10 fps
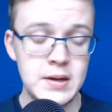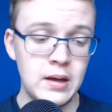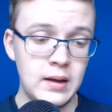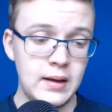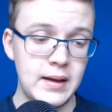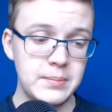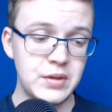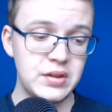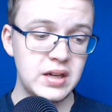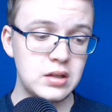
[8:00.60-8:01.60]

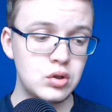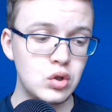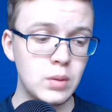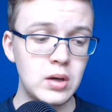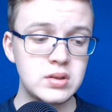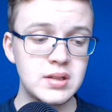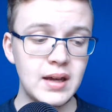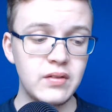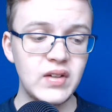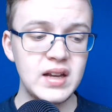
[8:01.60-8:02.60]
that they can do about it.
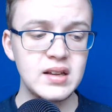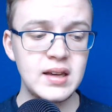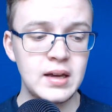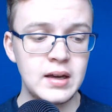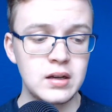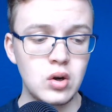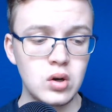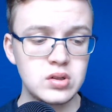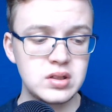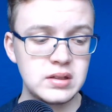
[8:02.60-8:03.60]
And finally,
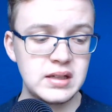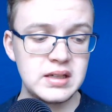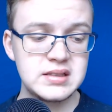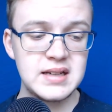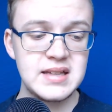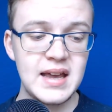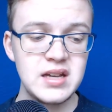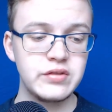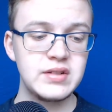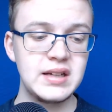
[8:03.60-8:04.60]
Gordon, he says, hint
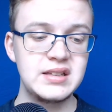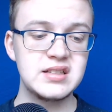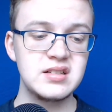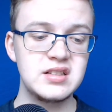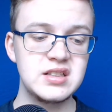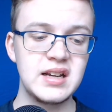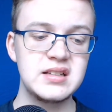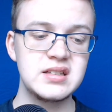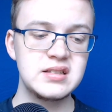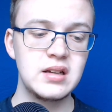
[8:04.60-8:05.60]
of 90s Leeds
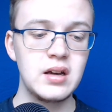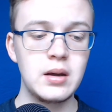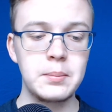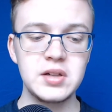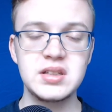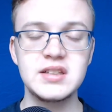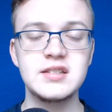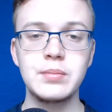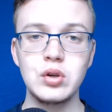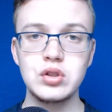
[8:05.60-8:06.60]
United, but it's
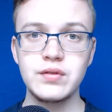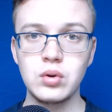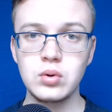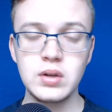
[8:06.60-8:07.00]
beautiful.